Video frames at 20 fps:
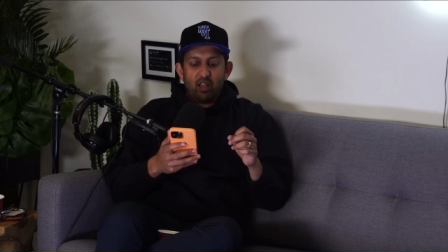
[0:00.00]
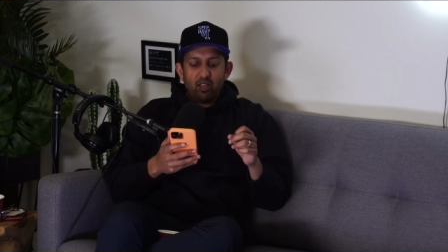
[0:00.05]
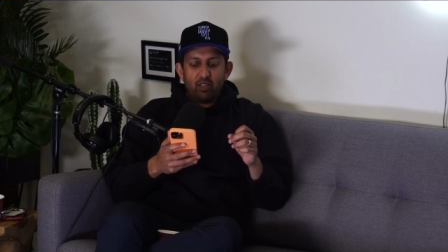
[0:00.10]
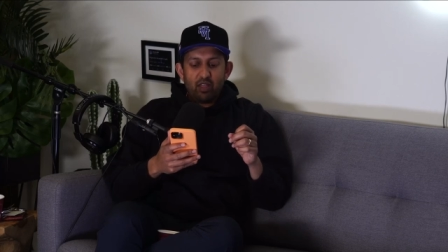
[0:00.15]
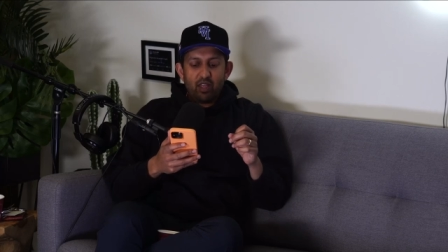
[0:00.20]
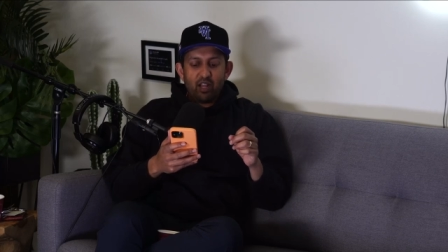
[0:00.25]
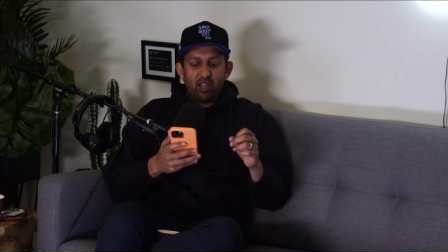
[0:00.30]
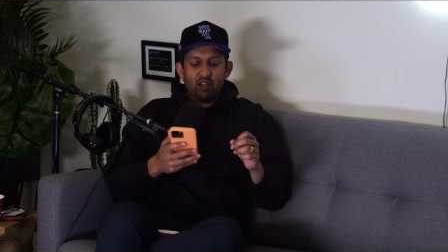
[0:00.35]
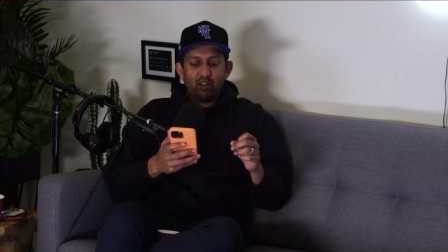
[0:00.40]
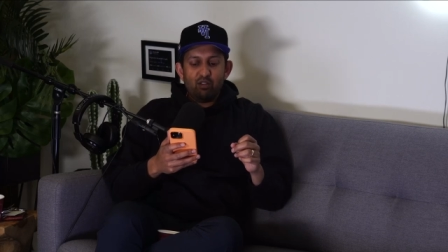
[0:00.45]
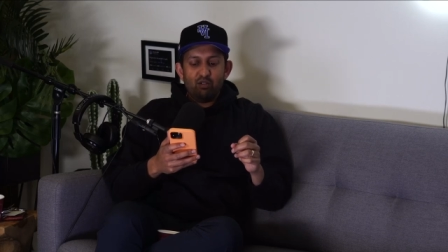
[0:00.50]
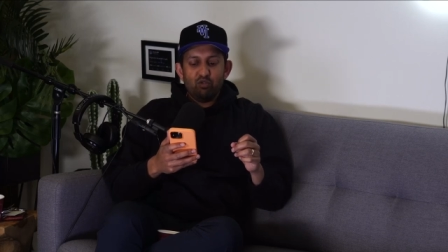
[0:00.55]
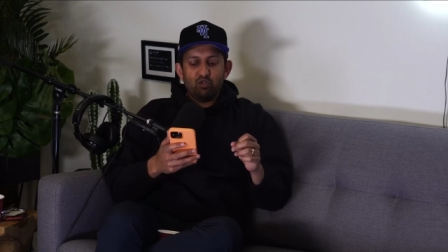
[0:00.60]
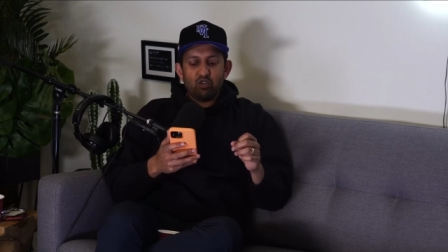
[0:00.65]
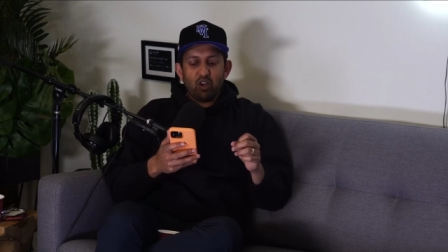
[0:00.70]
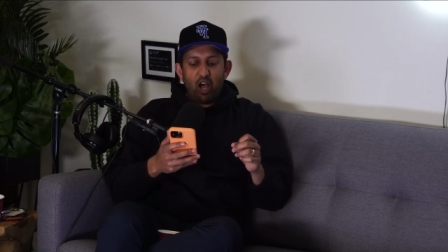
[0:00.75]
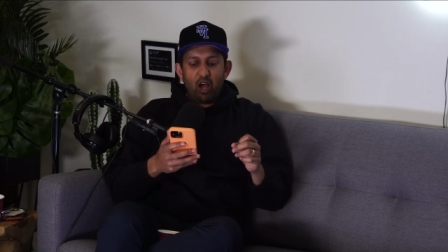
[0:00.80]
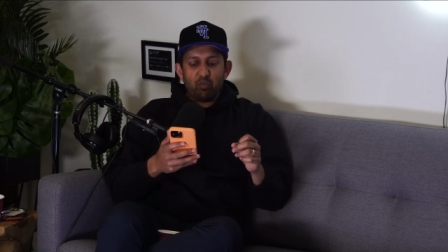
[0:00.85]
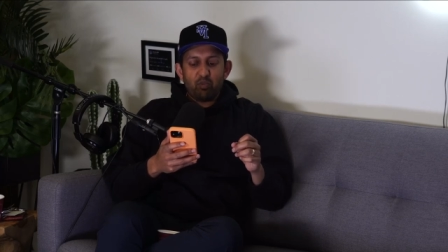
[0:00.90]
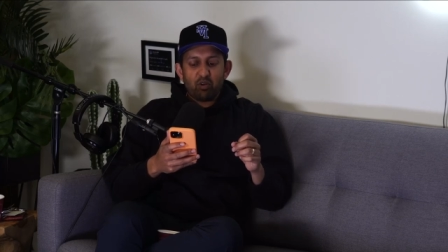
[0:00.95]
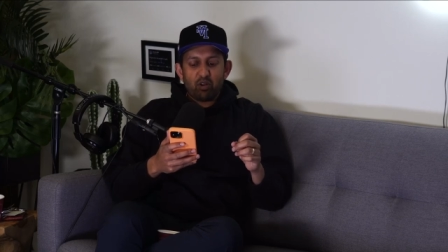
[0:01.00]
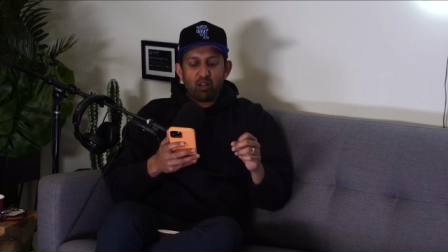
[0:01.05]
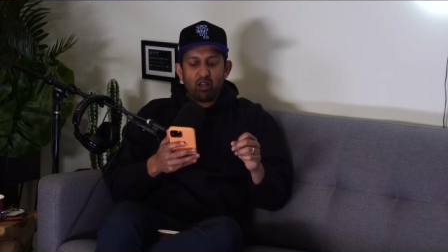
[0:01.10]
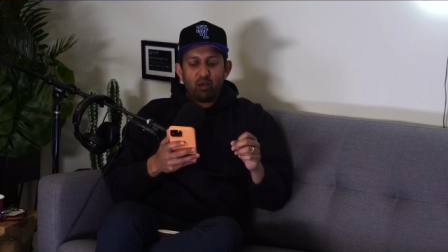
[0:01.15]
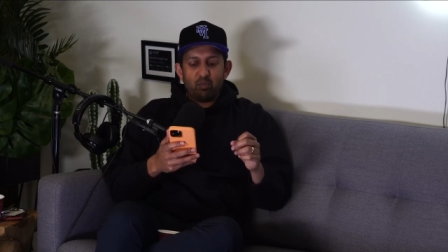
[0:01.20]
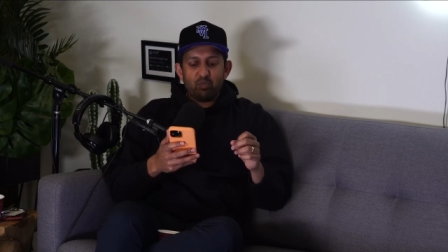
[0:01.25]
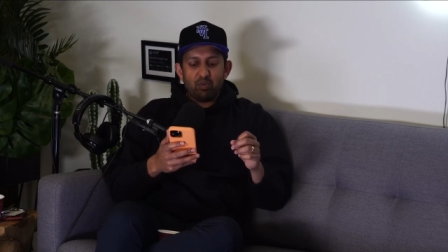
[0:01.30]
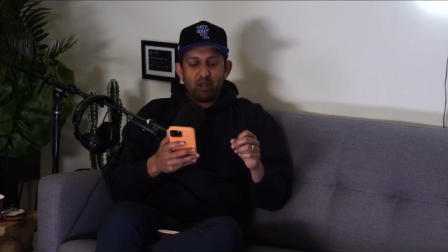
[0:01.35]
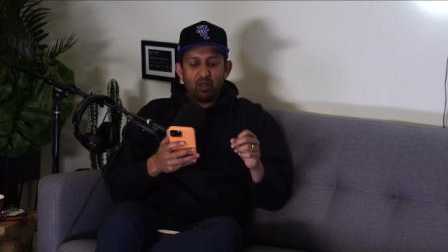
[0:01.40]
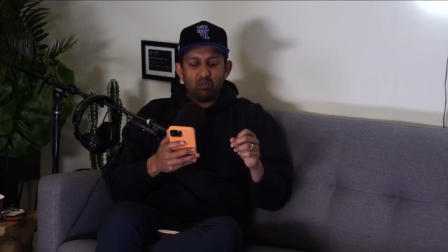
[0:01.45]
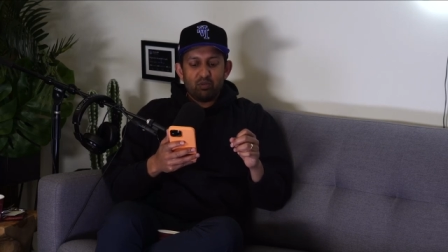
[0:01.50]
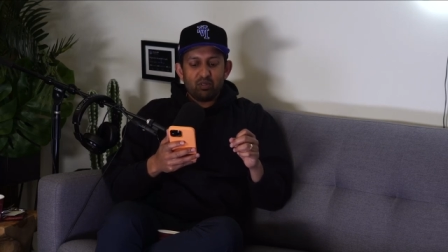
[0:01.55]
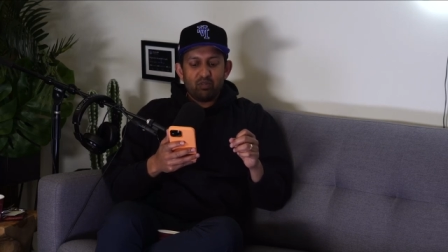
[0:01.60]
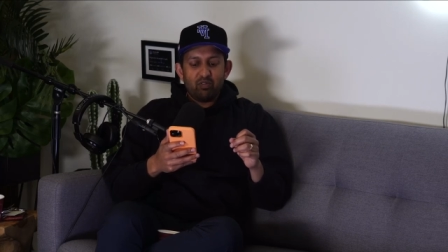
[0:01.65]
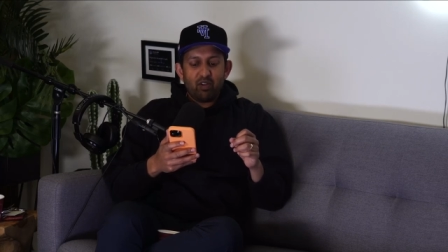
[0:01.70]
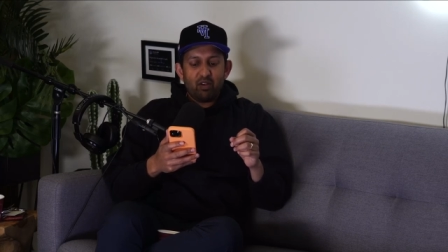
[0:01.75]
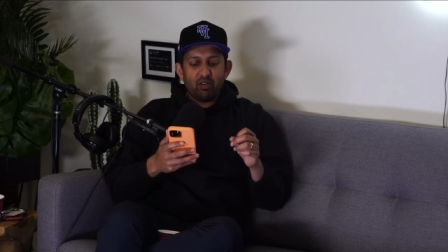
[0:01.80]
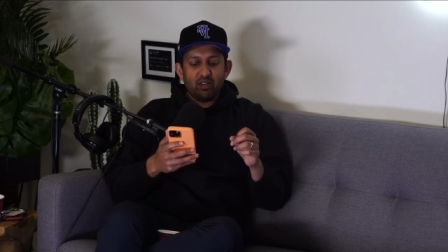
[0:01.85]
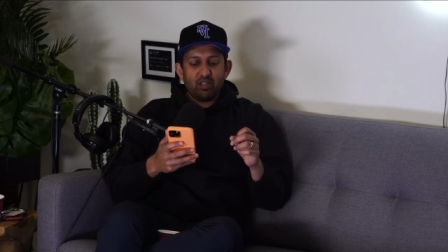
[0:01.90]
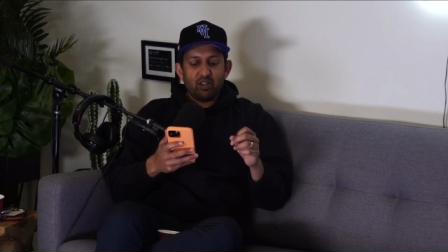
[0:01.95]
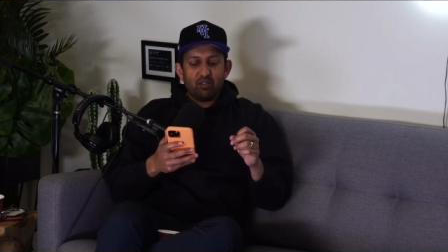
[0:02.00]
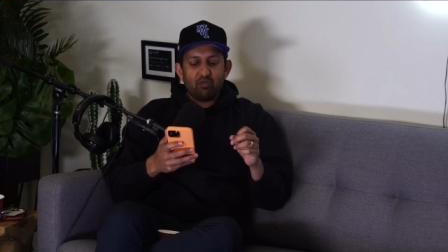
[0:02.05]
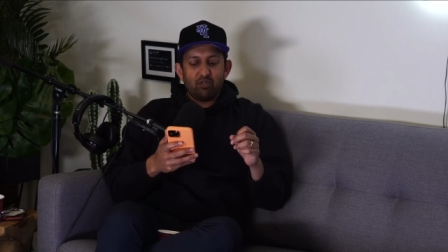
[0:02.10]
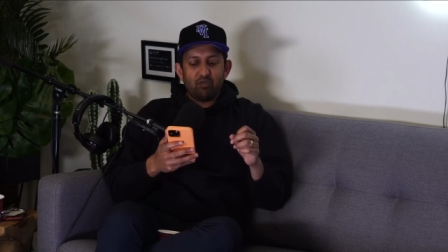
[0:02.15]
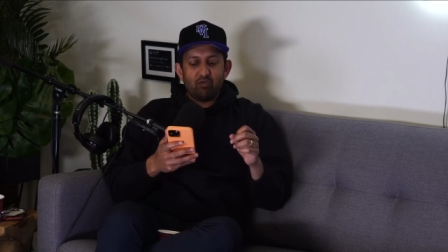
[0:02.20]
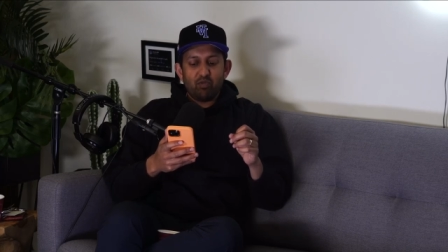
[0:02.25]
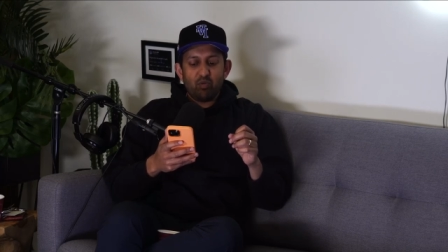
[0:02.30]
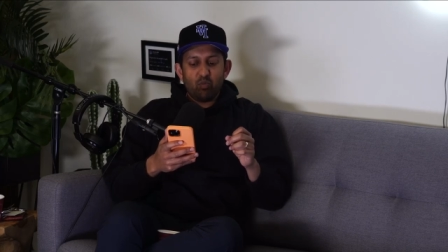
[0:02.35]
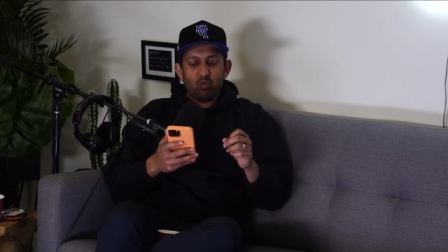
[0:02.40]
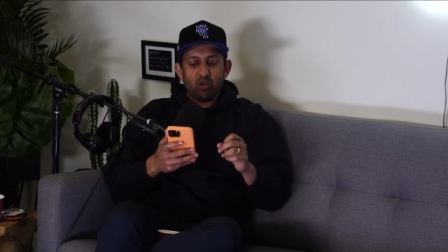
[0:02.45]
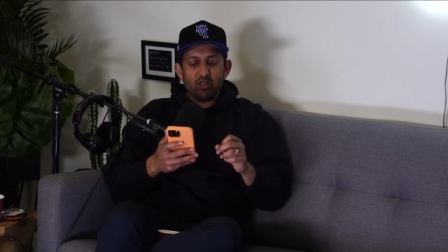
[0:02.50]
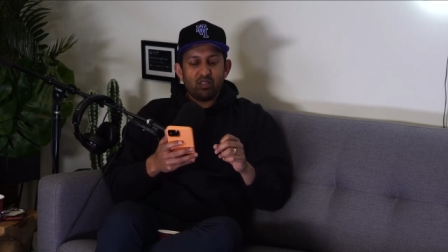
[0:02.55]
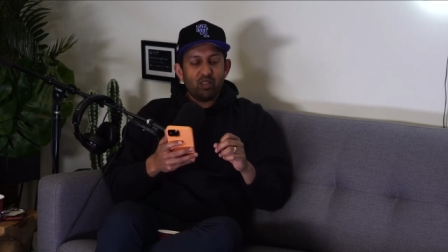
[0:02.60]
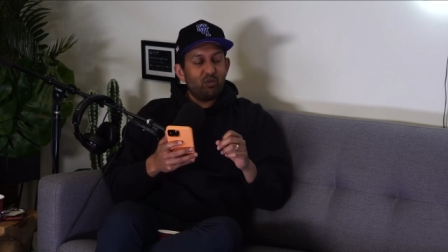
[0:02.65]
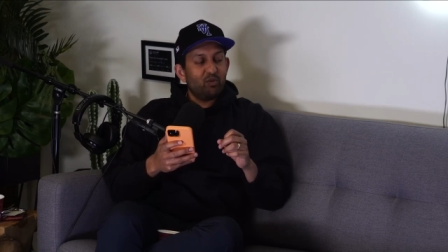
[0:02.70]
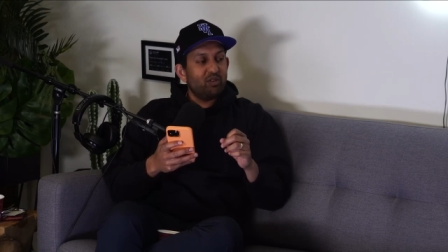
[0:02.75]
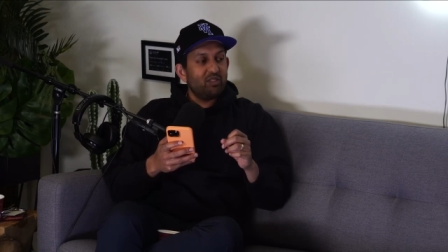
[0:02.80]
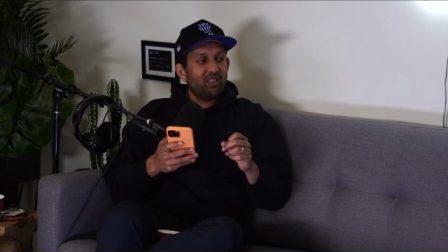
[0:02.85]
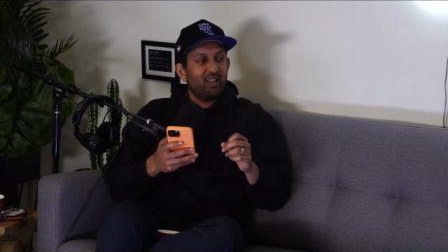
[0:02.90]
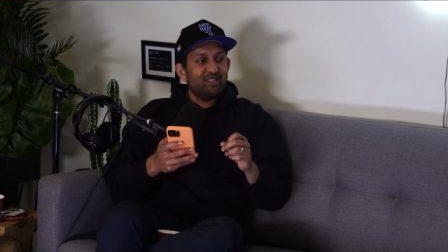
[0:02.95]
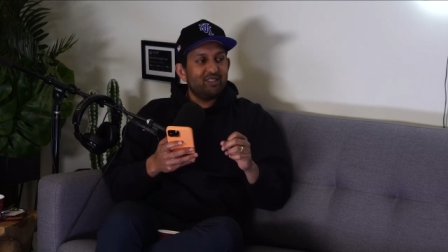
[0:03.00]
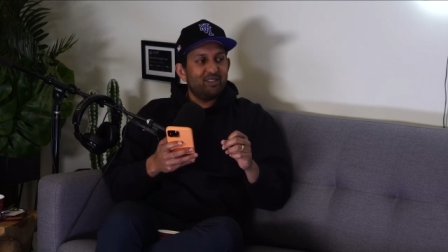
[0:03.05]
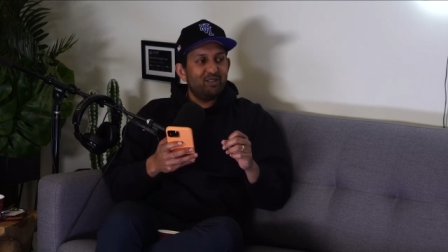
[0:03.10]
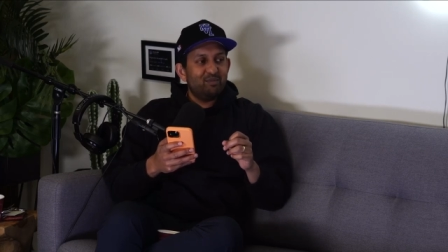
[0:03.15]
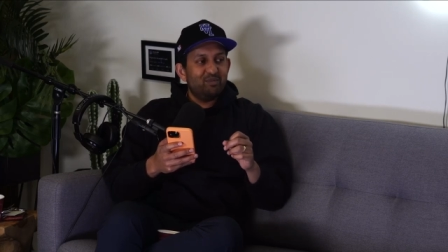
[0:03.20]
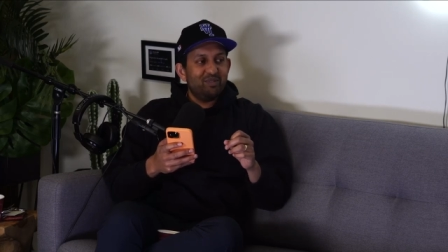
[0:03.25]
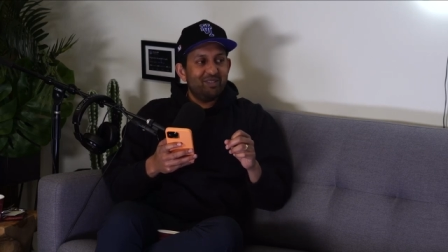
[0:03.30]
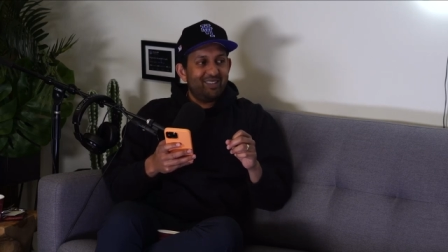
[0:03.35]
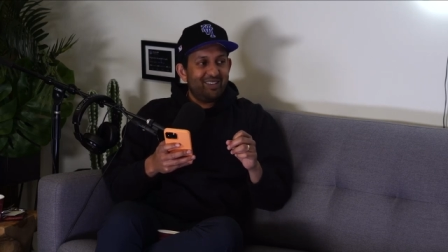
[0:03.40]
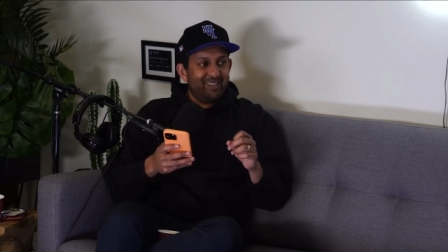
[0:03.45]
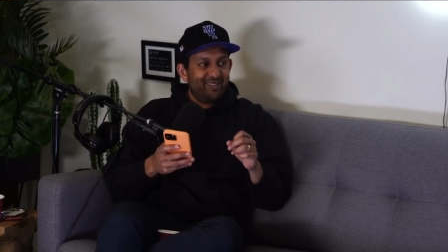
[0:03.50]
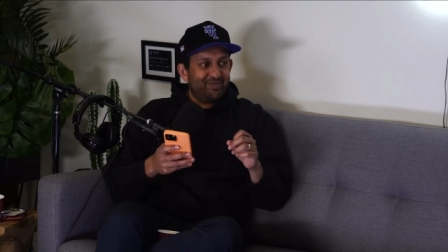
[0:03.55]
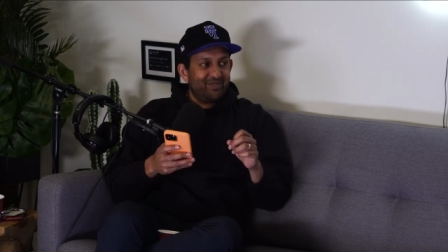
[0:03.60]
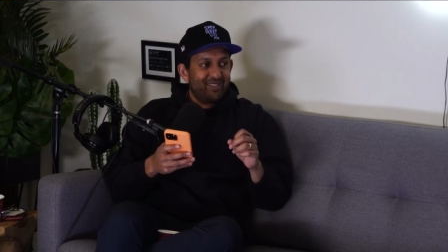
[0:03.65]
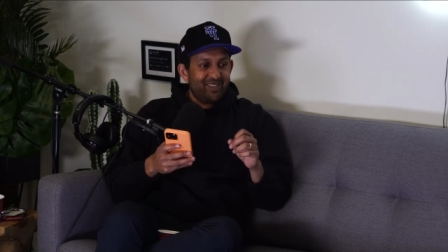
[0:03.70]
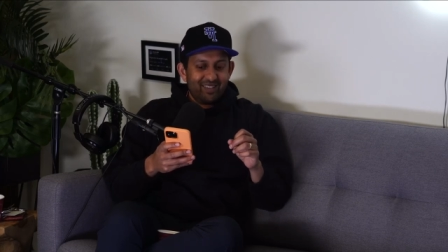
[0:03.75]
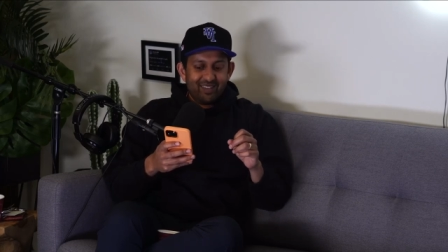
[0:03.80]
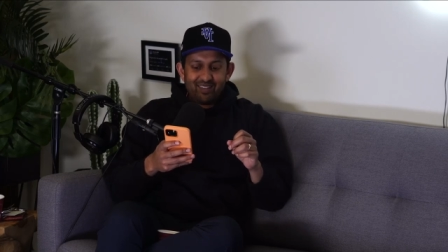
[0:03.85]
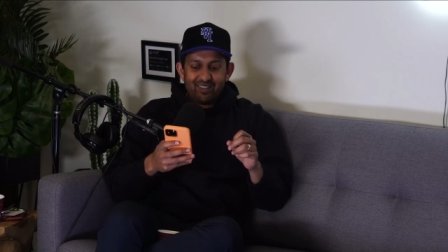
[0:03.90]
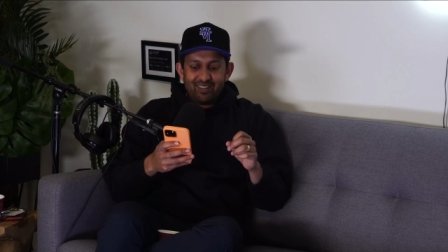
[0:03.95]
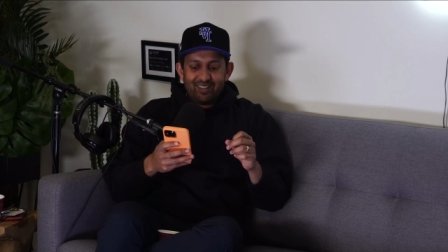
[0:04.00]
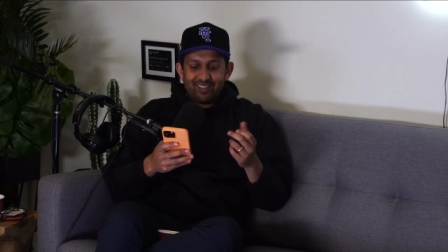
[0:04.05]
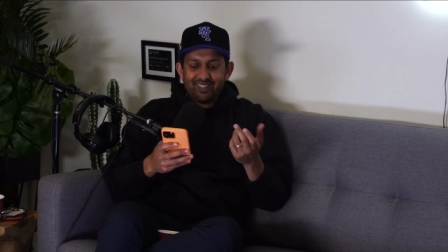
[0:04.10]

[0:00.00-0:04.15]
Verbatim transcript: that a new job or company was very different from what they were led to believe. Okay.